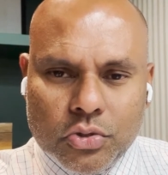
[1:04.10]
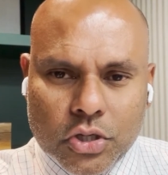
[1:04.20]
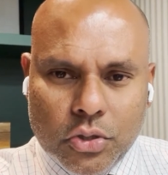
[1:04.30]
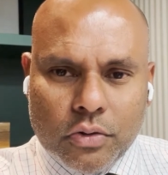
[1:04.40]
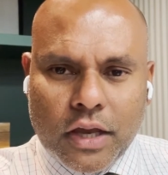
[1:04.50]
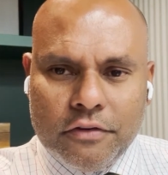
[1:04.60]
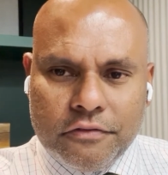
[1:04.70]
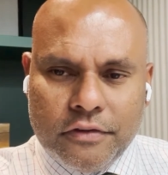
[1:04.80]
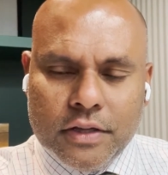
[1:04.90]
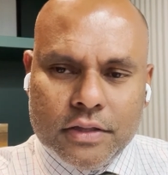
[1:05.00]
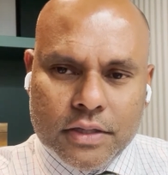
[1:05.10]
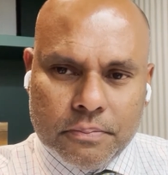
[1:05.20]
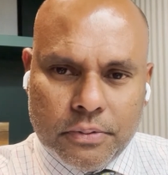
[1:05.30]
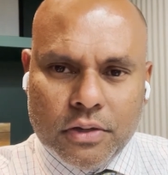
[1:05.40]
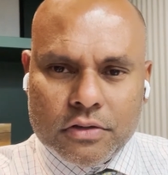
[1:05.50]
the look and feel, the
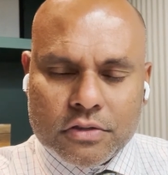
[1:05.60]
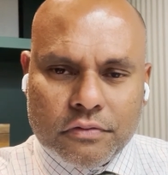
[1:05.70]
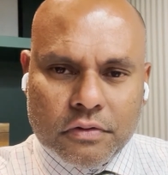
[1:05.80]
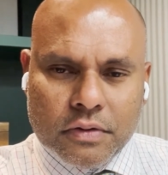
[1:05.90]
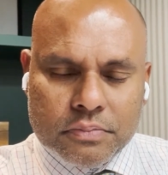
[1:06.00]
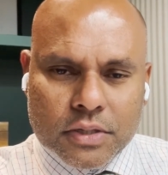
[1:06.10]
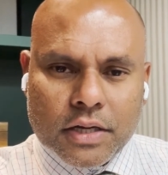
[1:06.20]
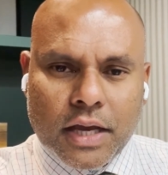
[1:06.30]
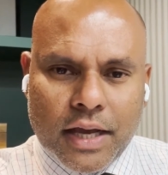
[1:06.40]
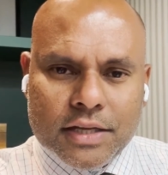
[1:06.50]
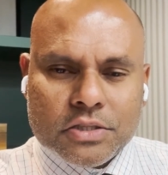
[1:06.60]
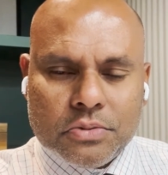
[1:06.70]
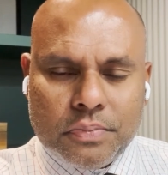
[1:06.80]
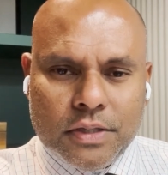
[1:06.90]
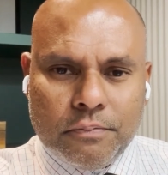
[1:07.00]
appearance of the website has to
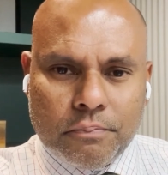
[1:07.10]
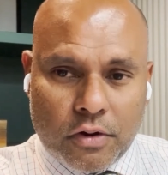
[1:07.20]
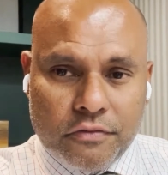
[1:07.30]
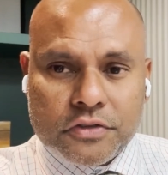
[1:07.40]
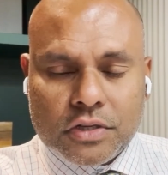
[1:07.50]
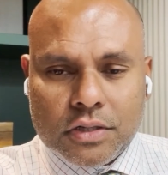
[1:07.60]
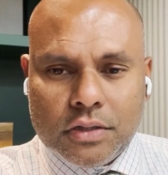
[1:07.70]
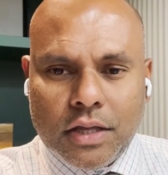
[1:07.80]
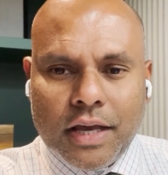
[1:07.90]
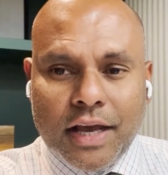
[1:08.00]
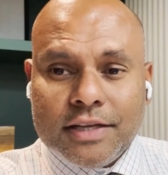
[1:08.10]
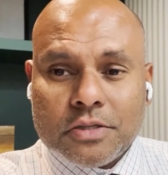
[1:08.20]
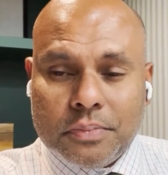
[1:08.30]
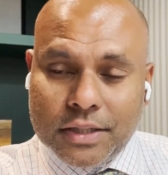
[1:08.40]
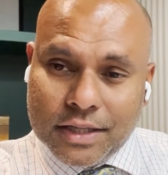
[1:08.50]
be professional, has
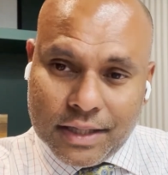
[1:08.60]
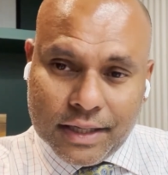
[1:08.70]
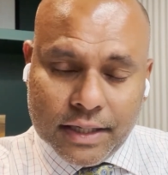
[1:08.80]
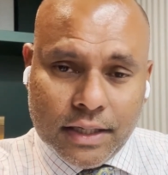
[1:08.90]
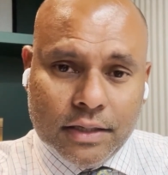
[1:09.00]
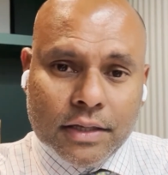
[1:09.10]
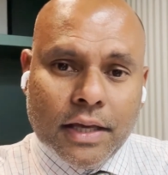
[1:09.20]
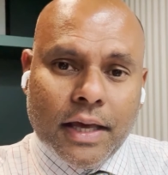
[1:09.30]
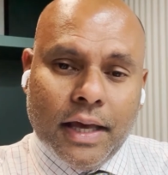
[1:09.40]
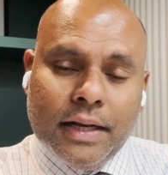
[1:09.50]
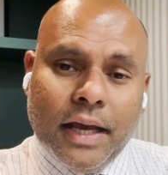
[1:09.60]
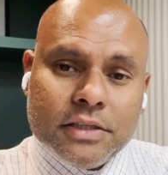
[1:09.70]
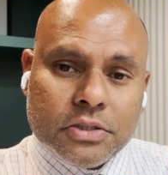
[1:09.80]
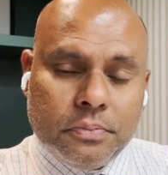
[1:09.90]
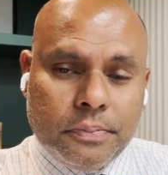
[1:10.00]
to be clean, and
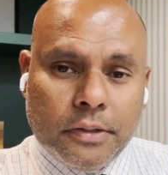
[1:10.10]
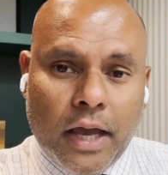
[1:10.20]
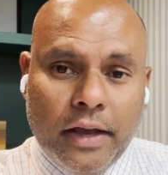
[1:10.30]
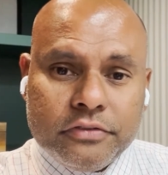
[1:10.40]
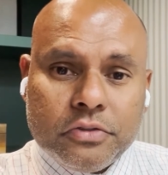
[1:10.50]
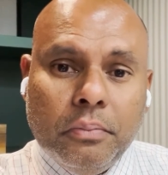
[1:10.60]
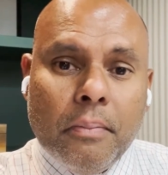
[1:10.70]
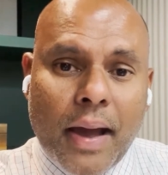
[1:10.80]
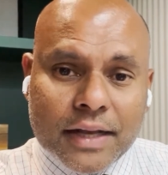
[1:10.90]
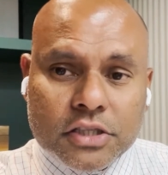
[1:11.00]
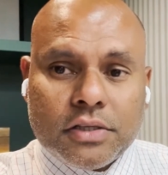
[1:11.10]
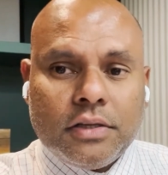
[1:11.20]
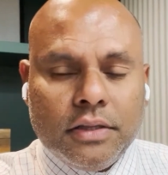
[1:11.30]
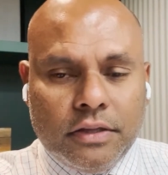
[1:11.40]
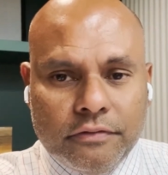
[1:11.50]
has to
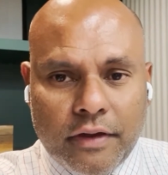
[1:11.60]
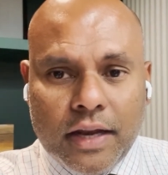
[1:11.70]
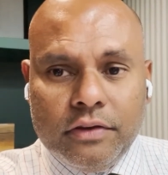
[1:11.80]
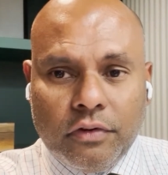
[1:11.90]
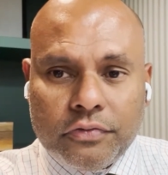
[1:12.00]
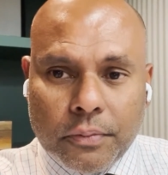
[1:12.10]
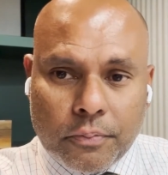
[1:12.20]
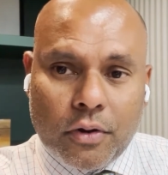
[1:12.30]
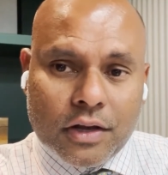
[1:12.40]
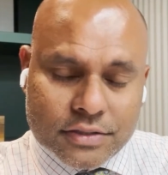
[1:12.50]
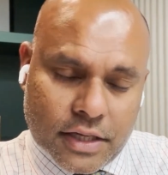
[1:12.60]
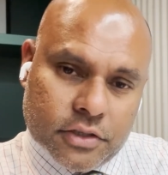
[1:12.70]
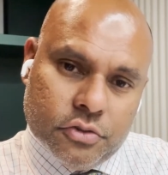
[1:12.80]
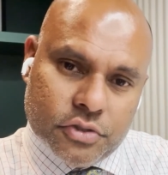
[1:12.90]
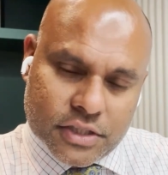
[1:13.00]
match the value of the products that
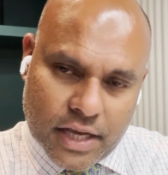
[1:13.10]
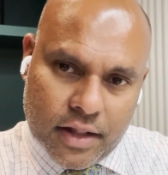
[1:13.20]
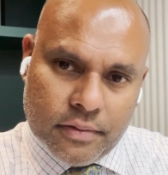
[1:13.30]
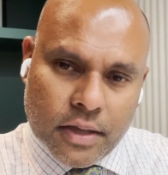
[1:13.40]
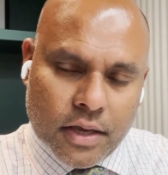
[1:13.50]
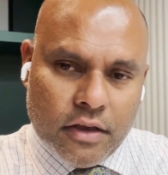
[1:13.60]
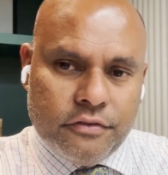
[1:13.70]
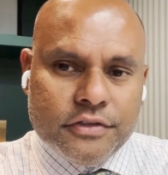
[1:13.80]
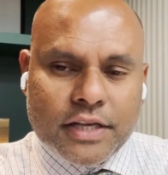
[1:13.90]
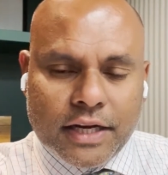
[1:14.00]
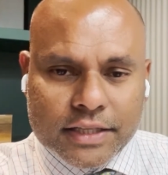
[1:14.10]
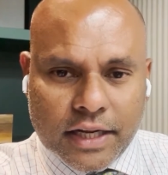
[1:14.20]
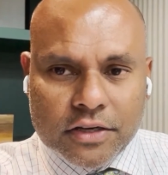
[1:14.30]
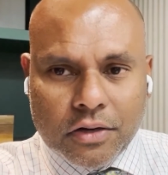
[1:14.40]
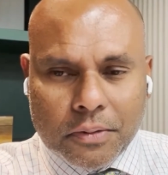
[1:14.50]
you sell. If you sell a
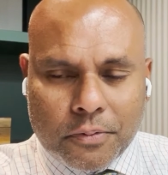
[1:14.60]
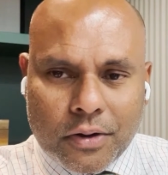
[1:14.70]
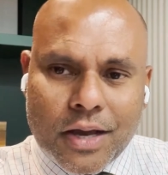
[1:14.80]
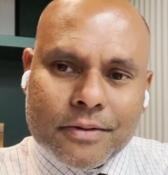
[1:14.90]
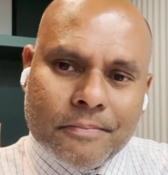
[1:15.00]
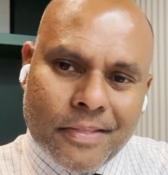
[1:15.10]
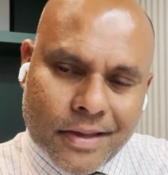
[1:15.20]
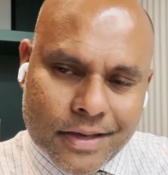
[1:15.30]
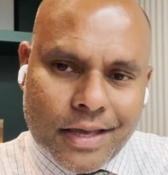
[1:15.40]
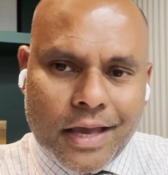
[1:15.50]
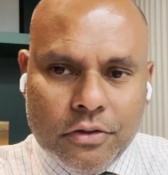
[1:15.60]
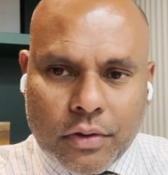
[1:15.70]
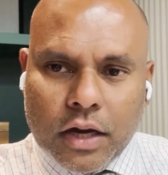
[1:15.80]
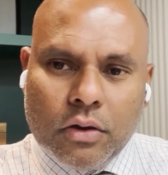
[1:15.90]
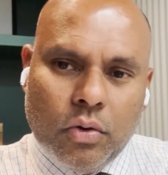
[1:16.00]
$10 product, yeah, you
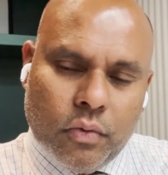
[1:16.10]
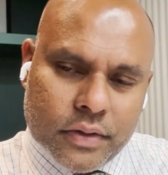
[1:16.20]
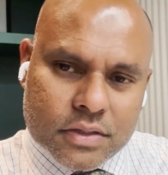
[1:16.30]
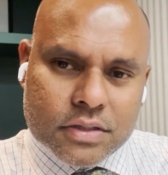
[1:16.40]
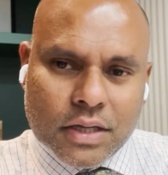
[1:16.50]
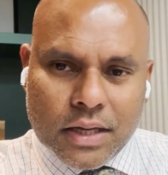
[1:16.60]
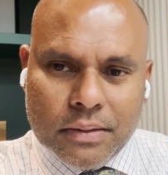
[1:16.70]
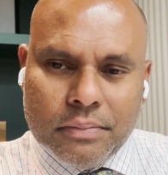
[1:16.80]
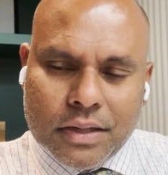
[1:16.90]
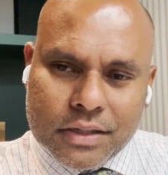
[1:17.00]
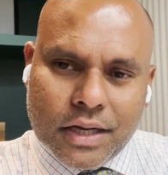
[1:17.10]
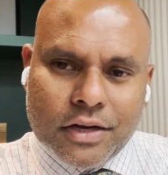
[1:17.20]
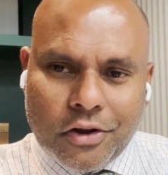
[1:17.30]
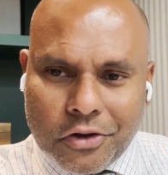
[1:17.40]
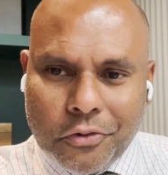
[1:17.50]
can go with a
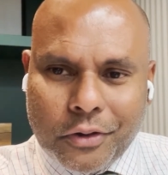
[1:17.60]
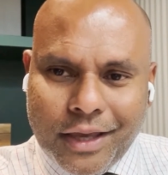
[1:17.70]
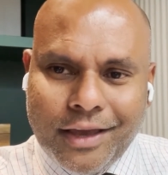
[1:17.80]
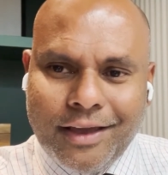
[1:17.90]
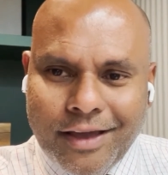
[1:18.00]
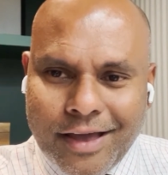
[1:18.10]
$10 looking